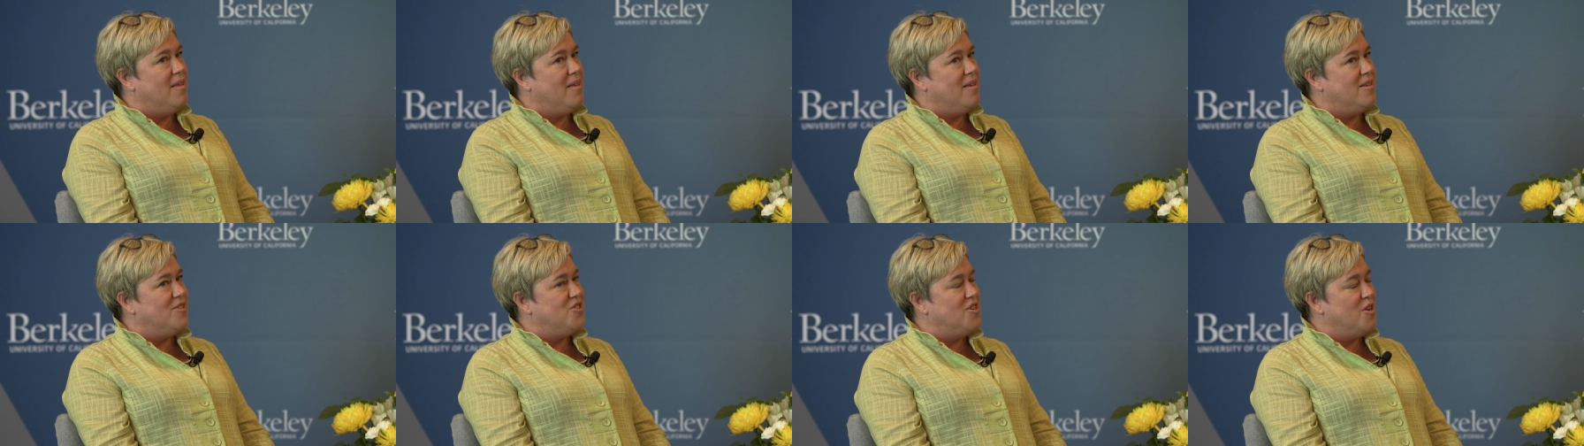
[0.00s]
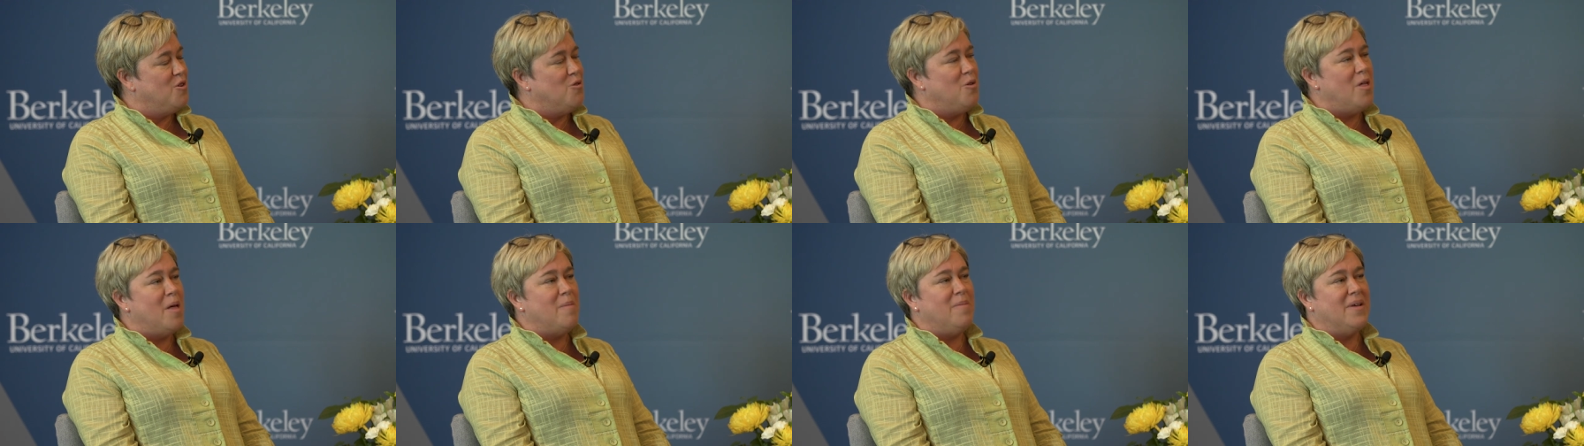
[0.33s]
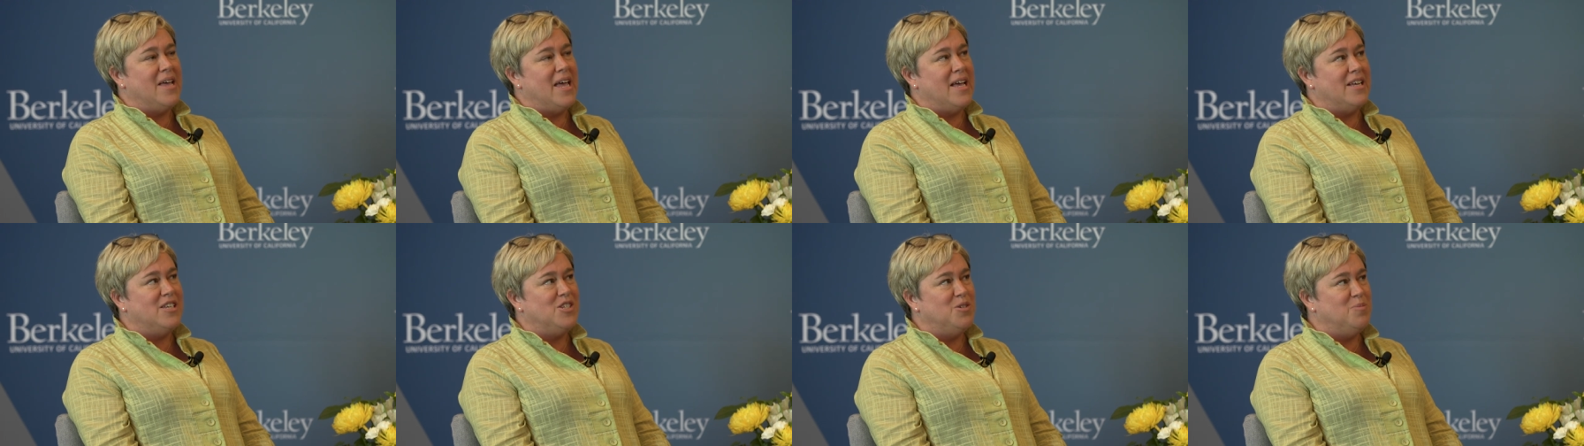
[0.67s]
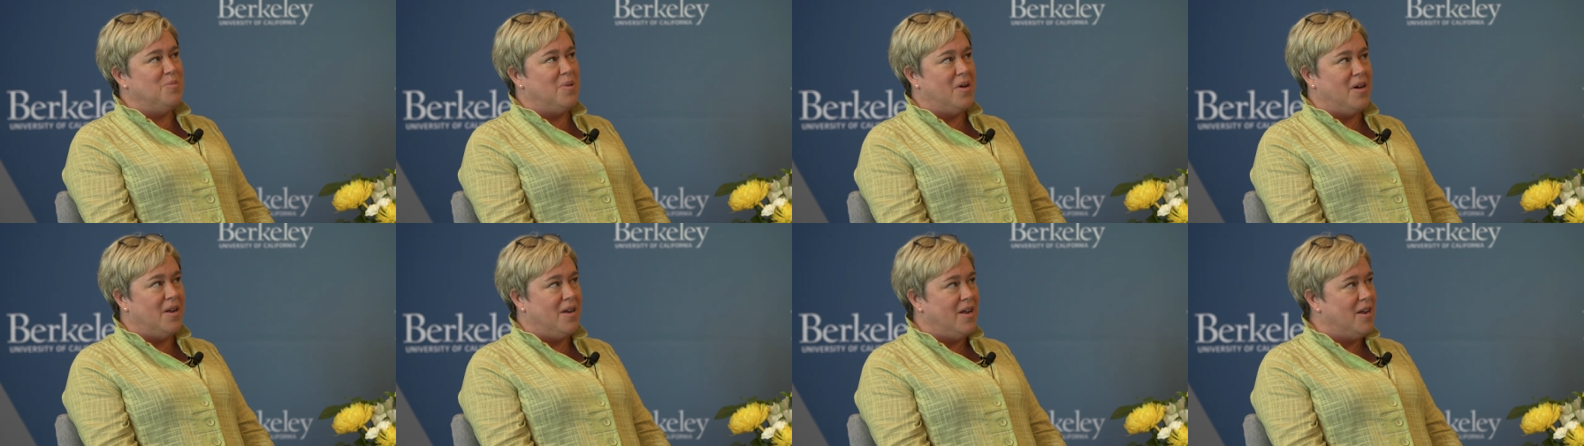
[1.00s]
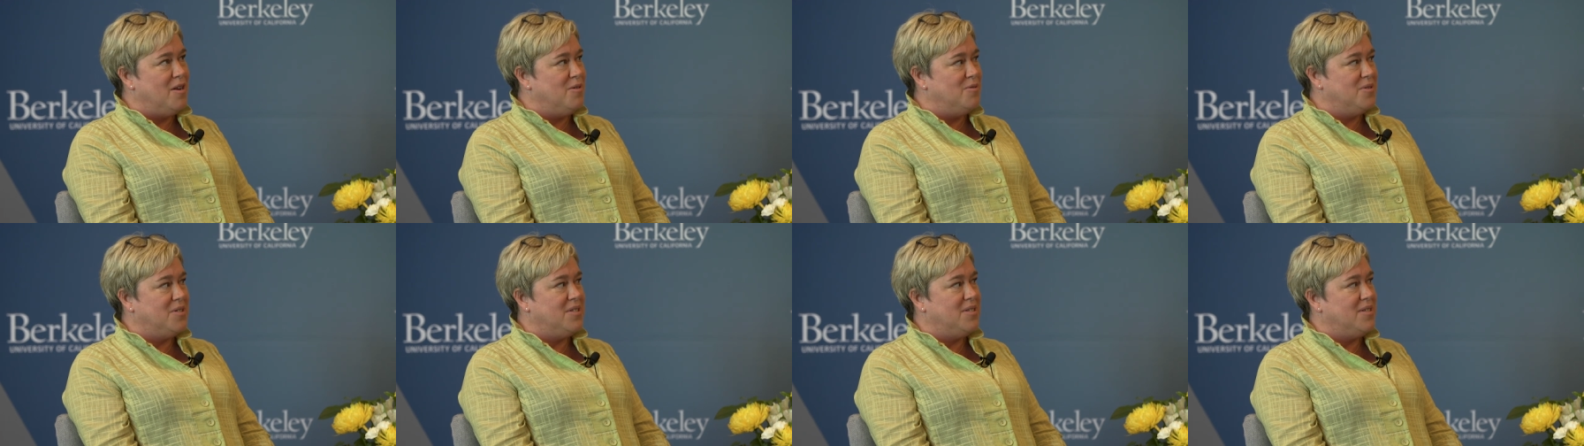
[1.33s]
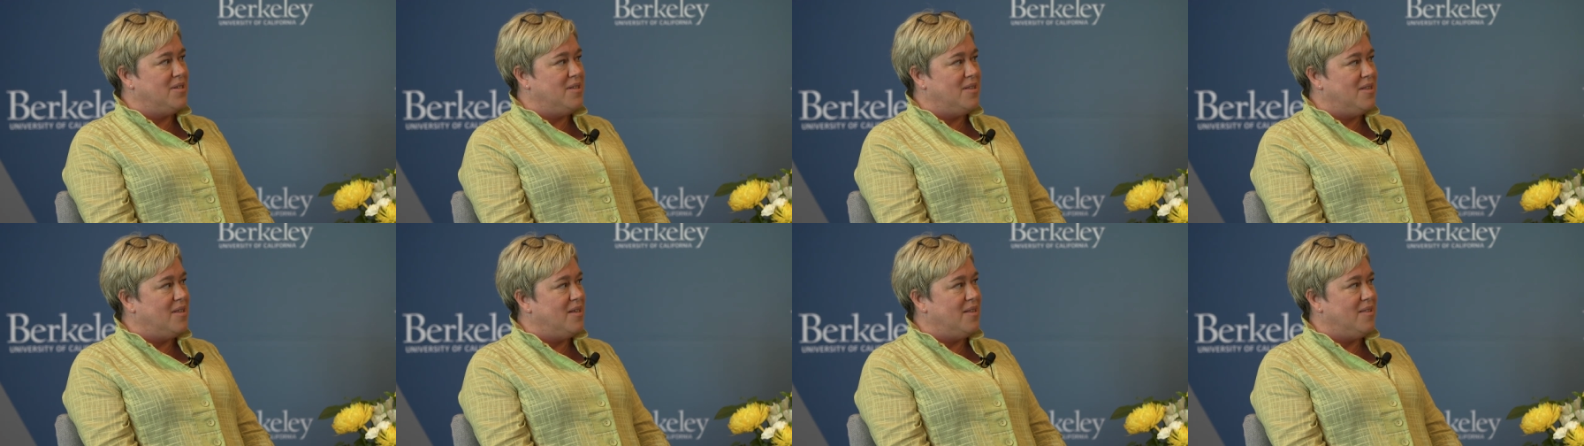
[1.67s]
a, general obligation bond, I don't
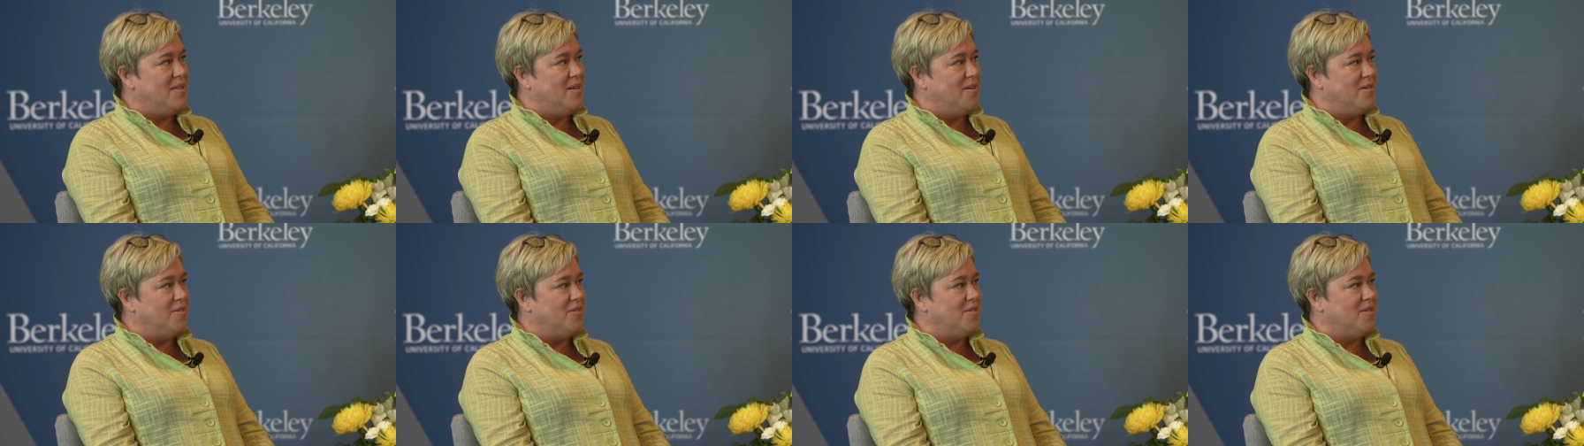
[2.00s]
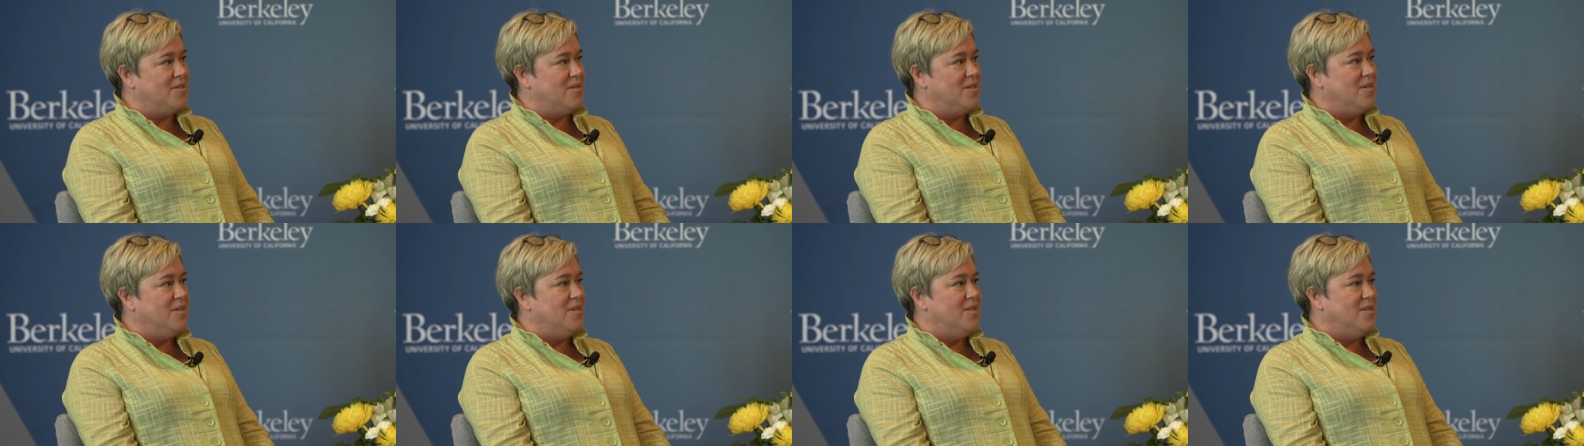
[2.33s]
see that there's